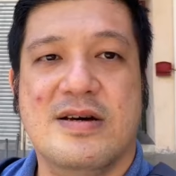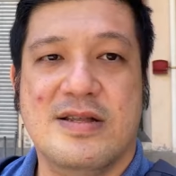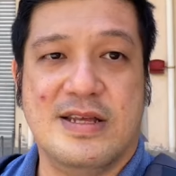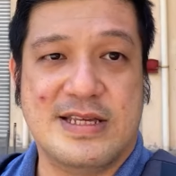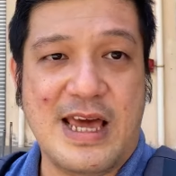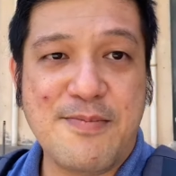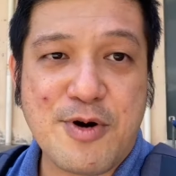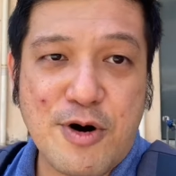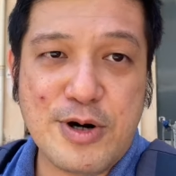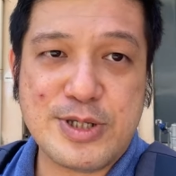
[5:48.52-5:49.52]
The same
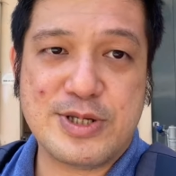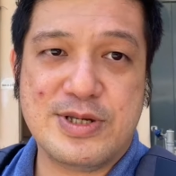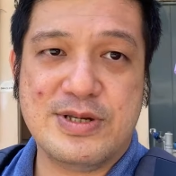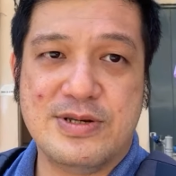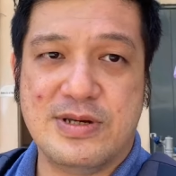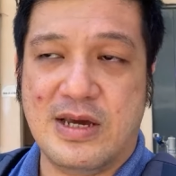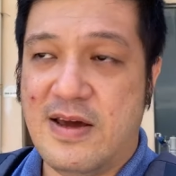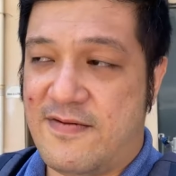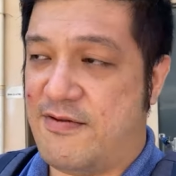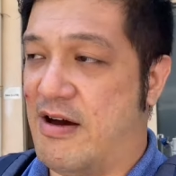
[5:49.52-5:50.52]
goes
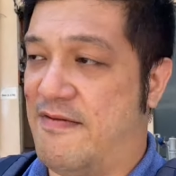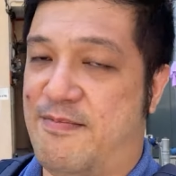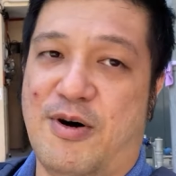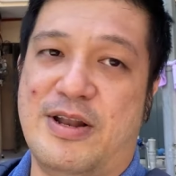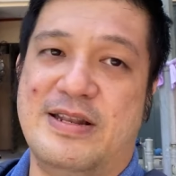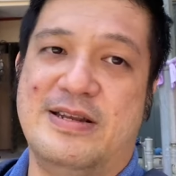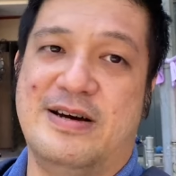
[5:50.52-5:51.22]
if you have bought